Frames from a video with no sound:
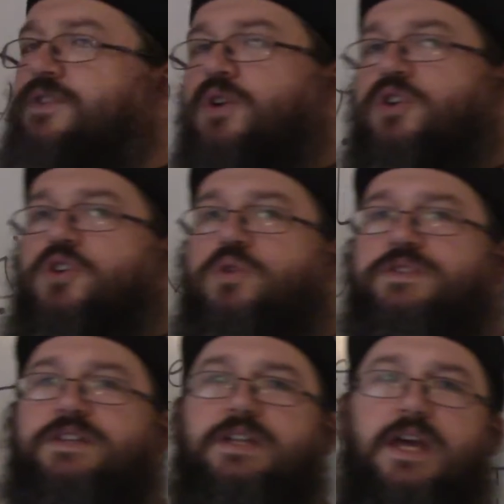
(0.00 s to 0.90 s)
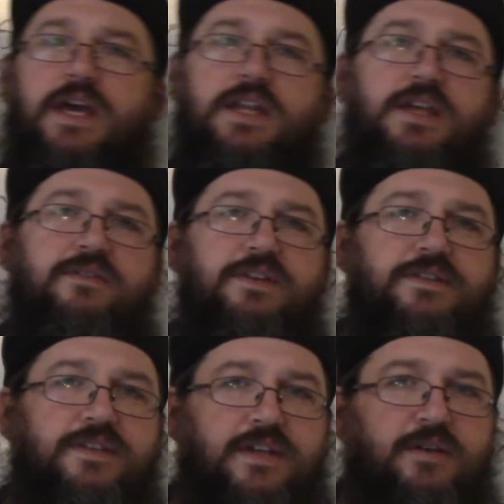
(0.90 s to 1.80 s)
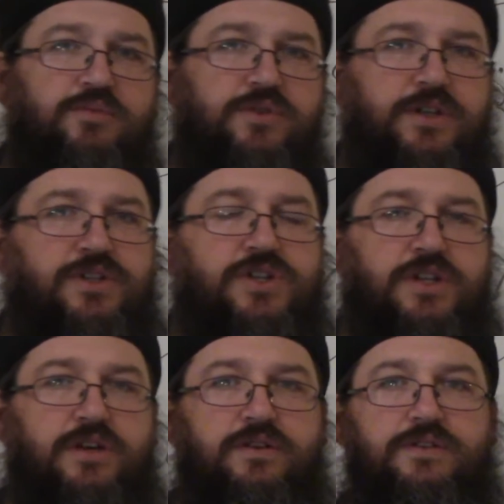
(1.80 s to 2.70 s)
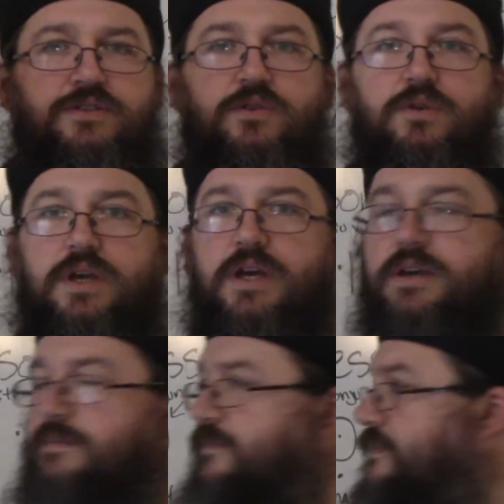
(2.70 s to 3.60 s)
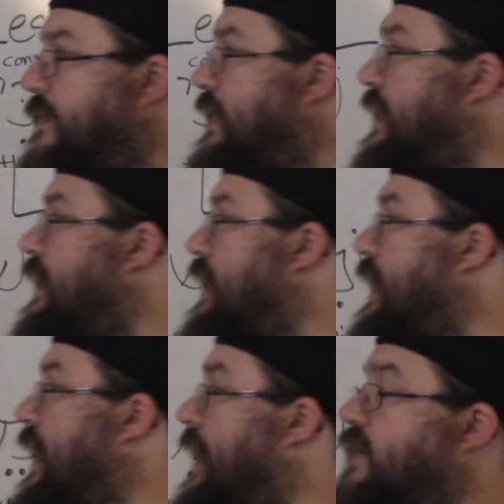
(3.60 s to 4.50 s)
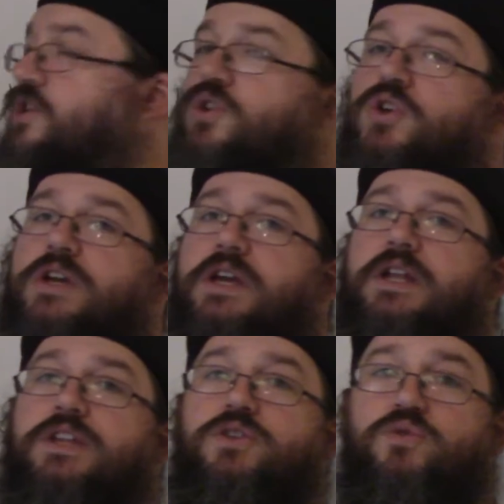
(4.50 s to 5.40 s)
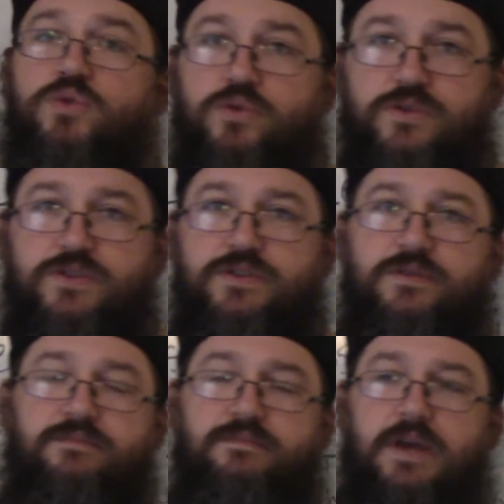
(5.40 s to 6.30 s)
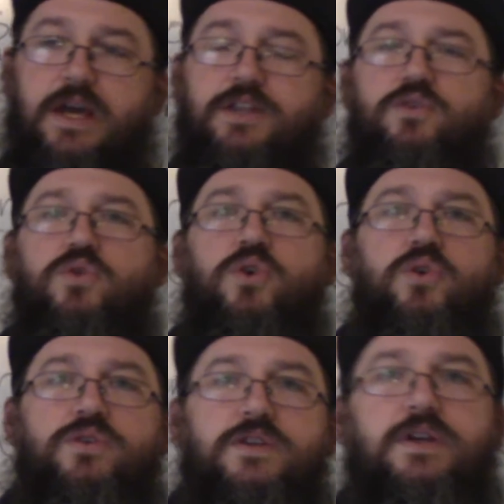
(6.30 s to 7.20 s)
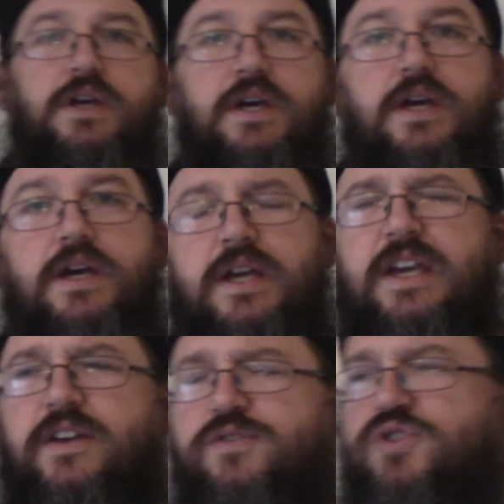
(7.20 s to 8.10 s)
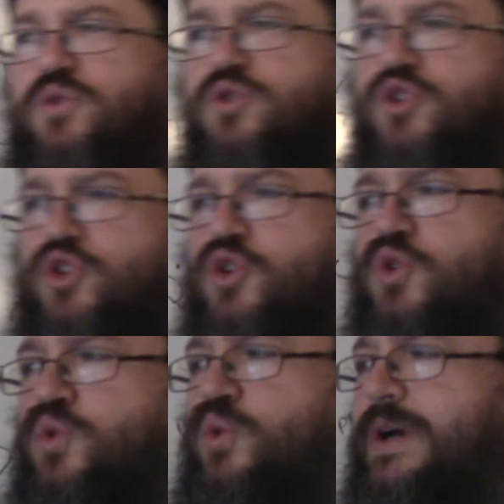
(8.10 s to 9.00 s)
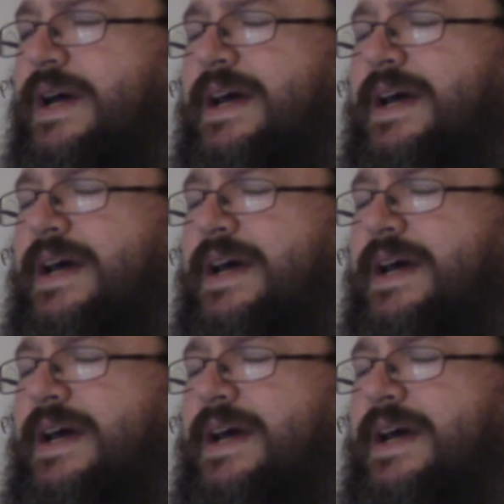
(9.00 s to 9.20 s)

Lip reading: you're using any of these Hebrew dictionaries, okay, and you're looking at the roots, And the root gives you two